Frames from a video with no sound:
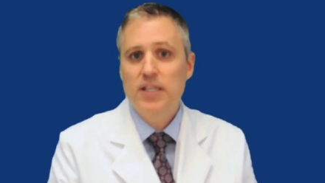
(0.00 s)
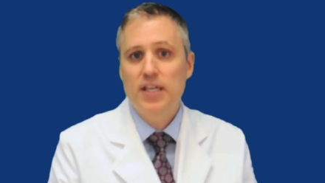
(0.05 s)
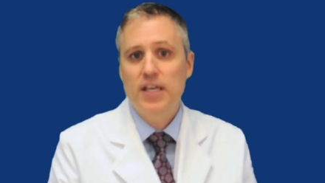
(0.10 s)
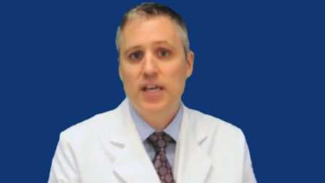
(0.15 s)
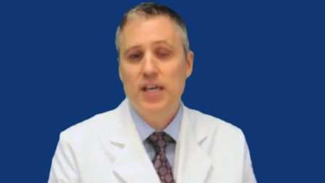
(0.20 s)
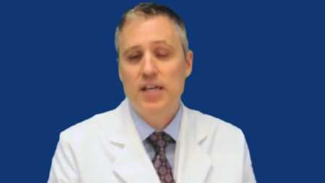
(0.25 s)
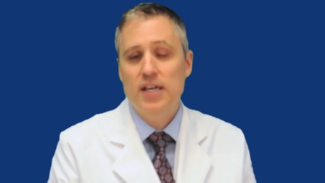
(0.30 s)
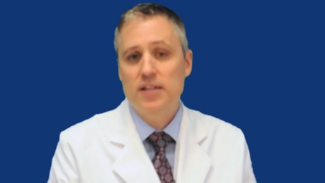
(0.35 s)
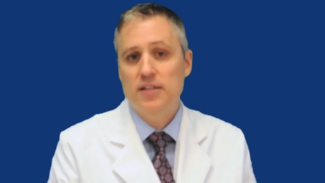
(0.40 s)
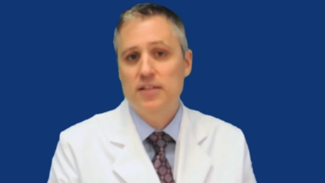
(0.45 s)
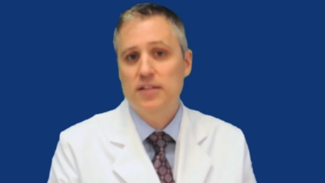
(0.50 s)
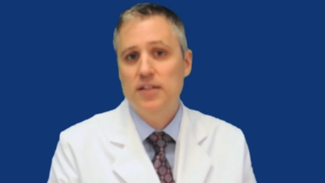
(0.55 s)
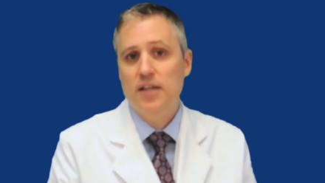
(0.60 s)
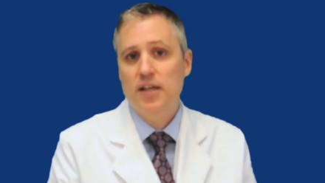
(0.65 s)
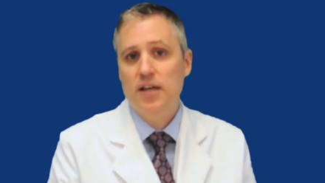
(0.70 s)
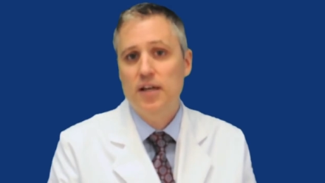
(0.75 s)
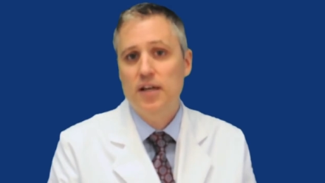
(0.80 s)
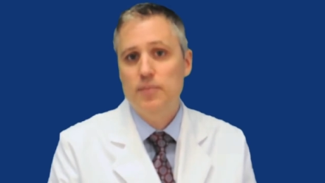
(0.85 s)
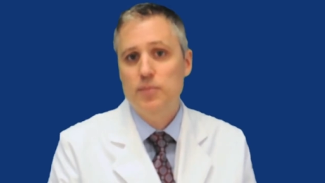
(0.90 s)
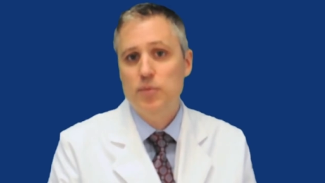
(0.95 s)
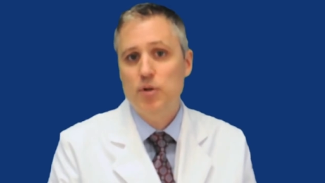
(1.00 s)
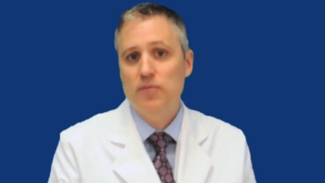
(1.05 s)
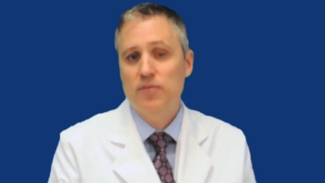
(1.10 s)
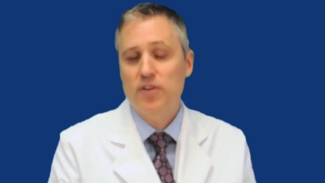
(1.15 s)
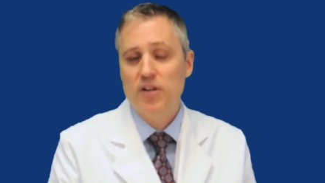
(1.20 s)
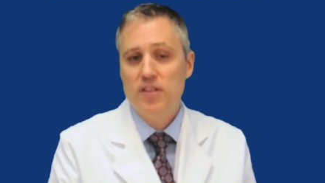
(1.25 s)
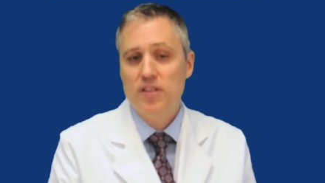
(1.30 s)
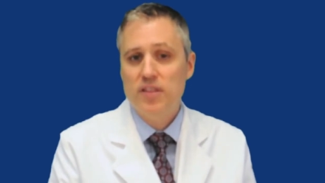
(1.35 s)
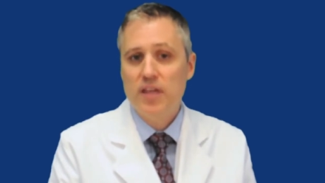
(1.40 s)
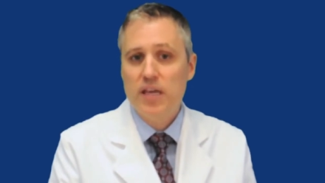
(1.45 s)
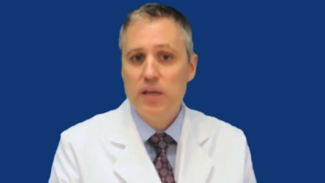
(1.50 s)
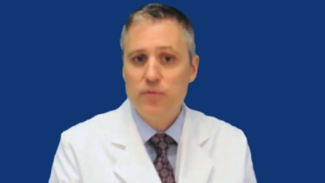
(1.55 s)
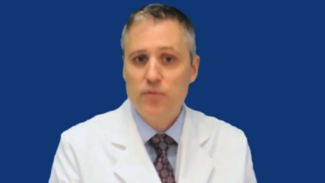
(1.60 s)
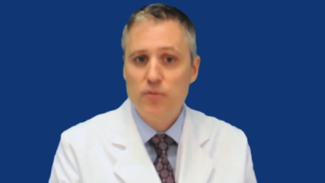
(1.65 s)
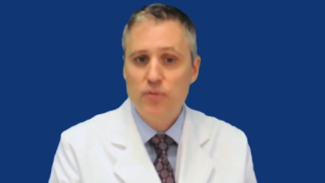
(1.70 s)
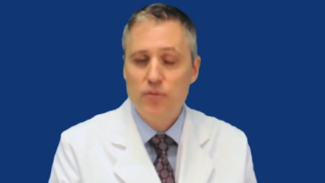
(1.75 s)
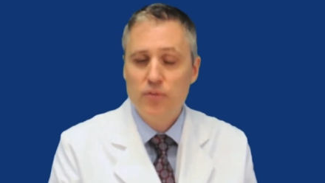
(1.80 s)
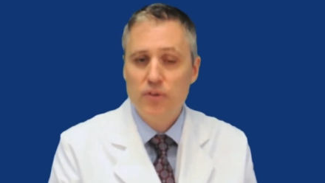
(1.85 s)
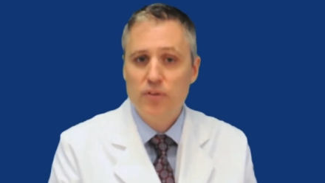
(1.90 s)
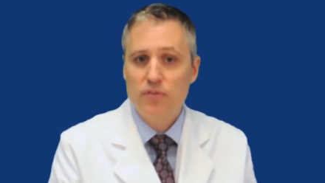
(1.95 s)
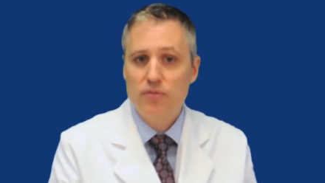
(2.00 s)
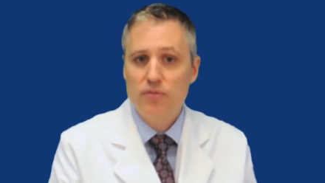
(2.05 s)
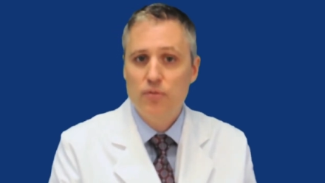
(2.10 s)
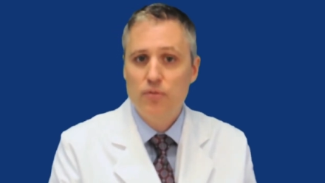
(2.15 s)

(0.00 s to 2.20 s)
and uh, you know, I'm very thankful uh,